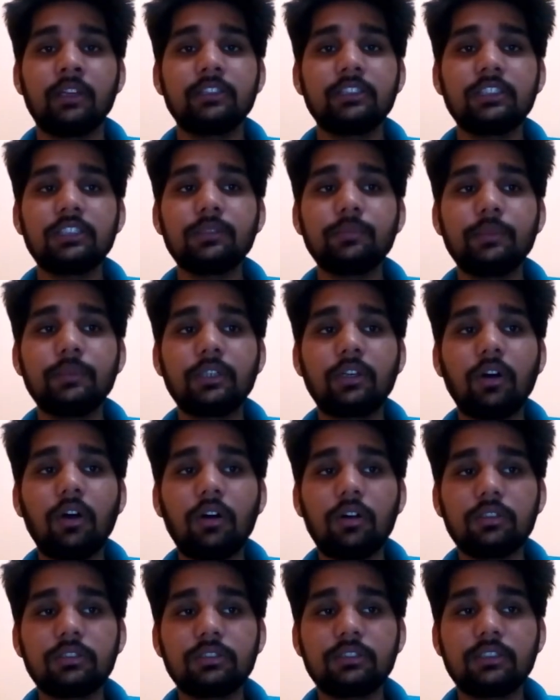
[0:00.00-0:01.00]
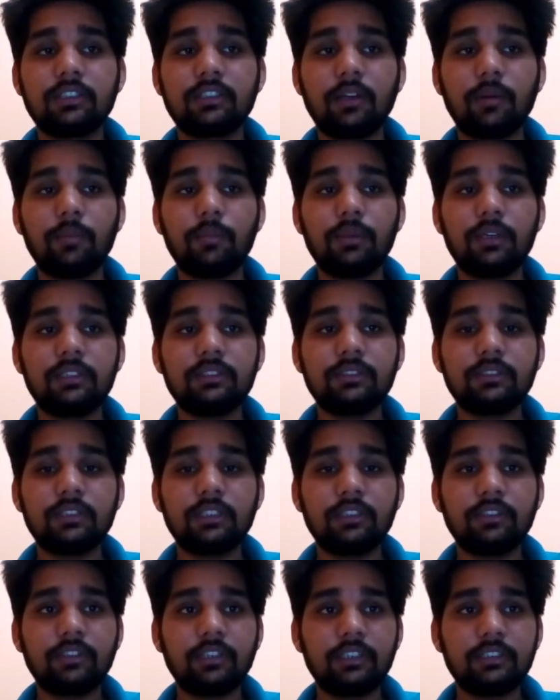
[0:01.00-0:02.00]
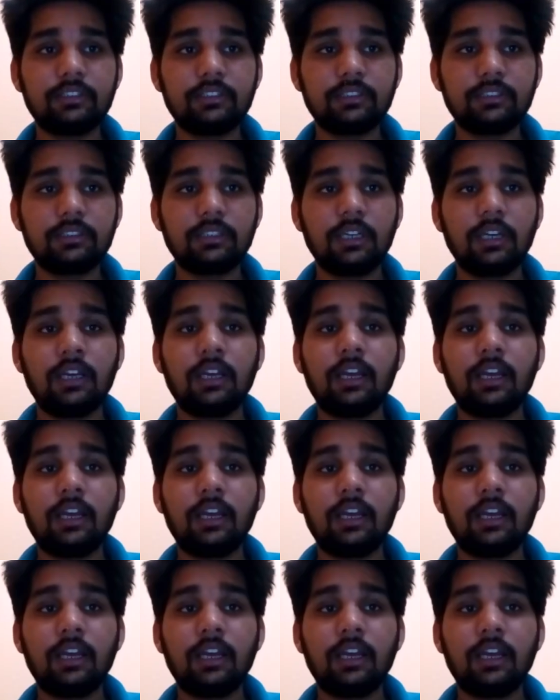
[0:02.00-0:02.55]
This is because the turbulence increases